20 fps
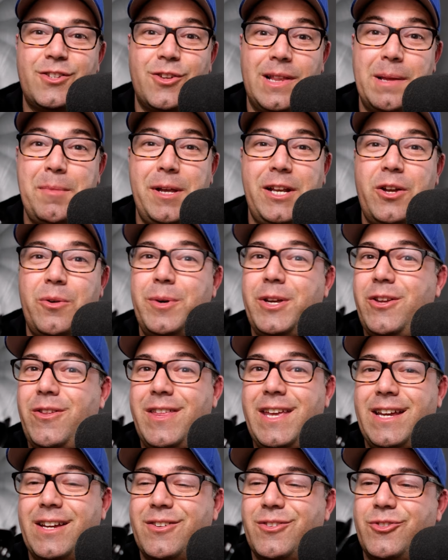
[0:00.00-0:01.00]
let me know what you
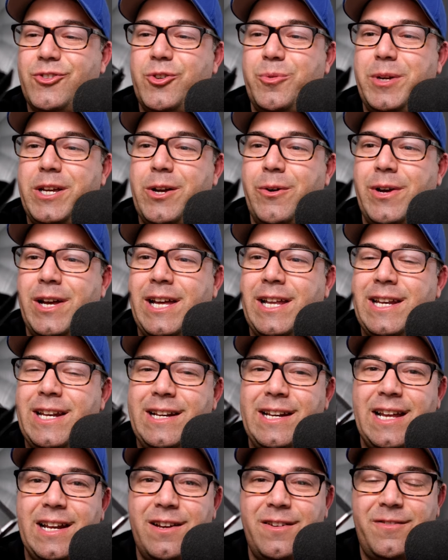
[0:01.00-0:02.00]
think. Should we go ahead
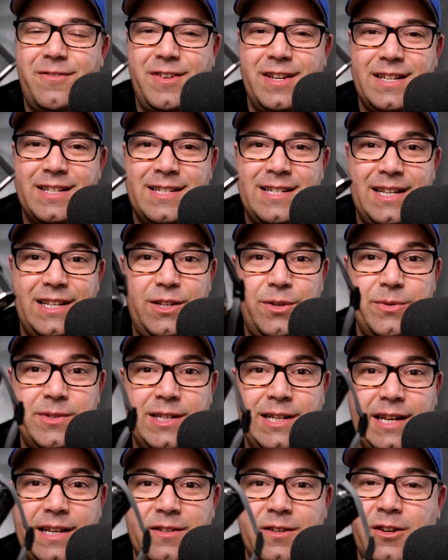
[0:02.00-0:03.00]
and get it fixed and use
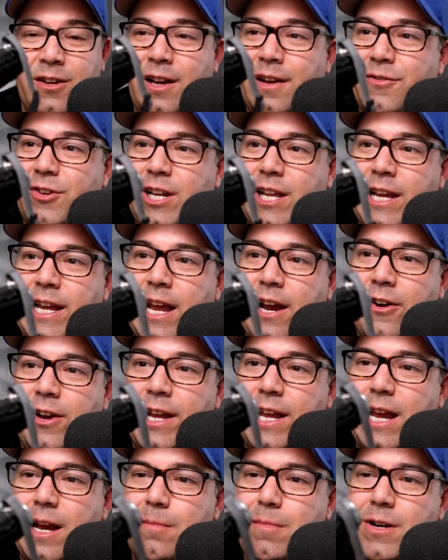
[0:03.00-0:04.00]
it as an everyday carry
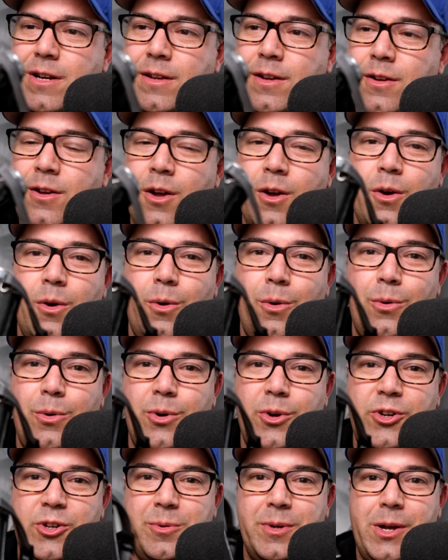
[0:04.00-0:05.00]
camera?
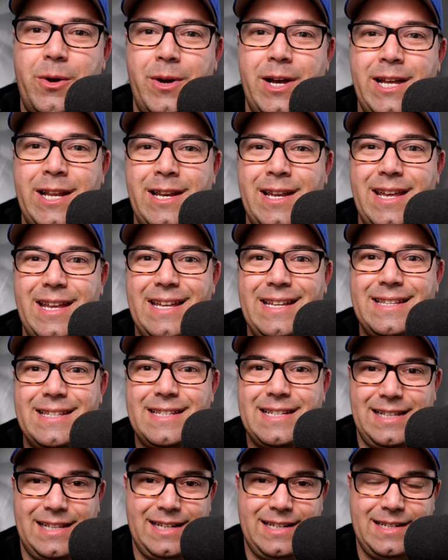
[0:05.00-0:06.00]
Or should we go ahead and
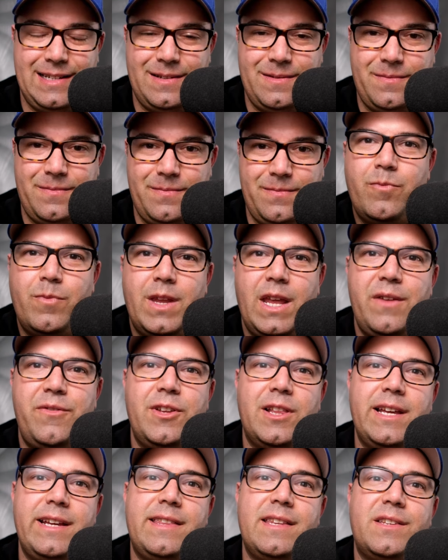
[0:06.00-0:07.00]
sell it? If
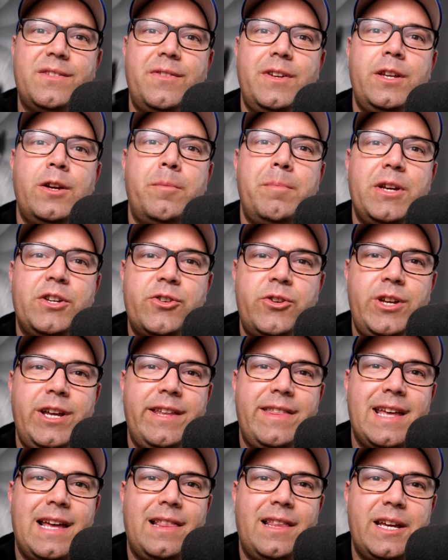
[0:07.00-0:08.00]
you like this video, make sure you
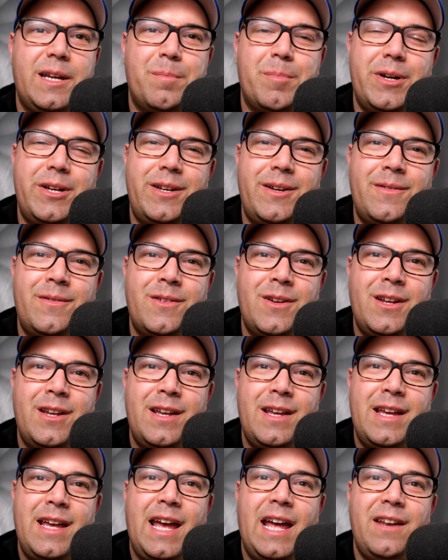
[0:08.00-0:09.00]
hit that like button.
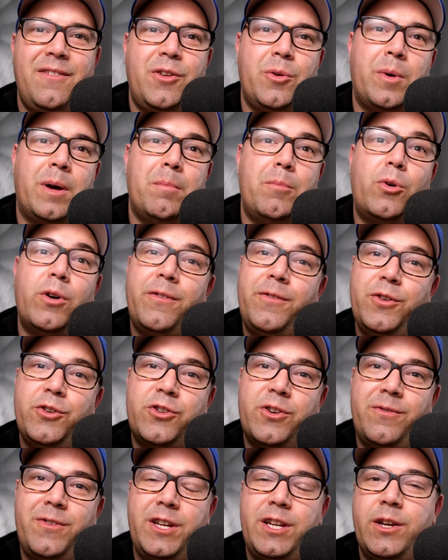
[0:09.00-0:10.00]
And if you want more
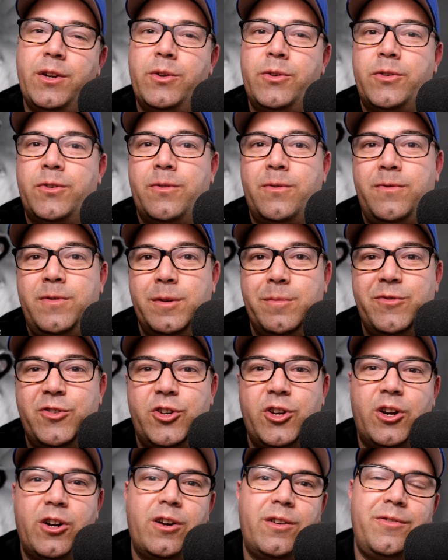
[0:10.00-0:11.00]
future videos, film
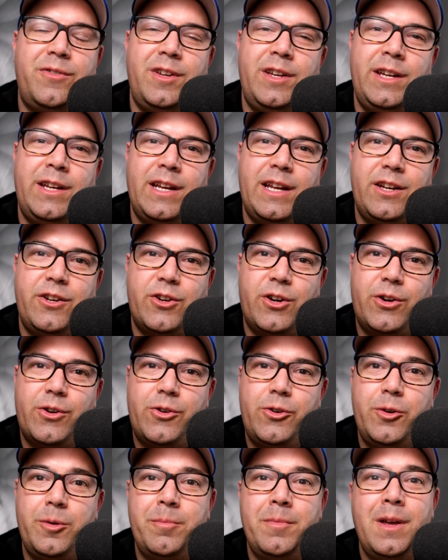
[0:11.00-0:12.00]
photography, and
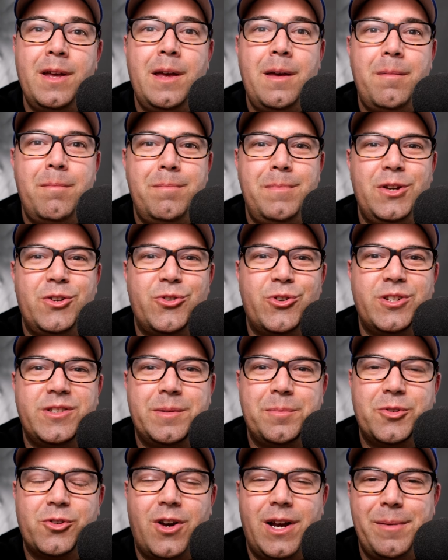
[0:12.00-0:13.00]
darkroom, be sure to
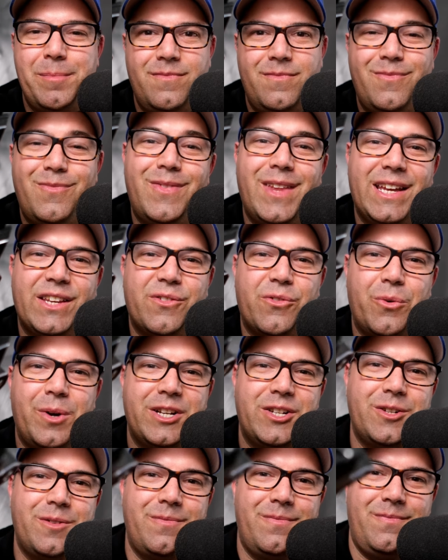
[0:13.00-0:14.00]
subscribe. Thanks for
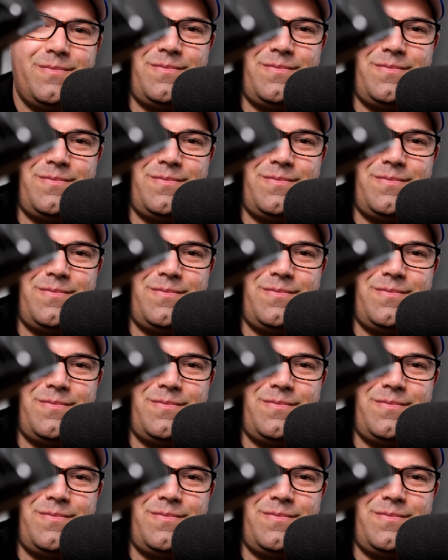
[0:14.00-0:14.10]
watching.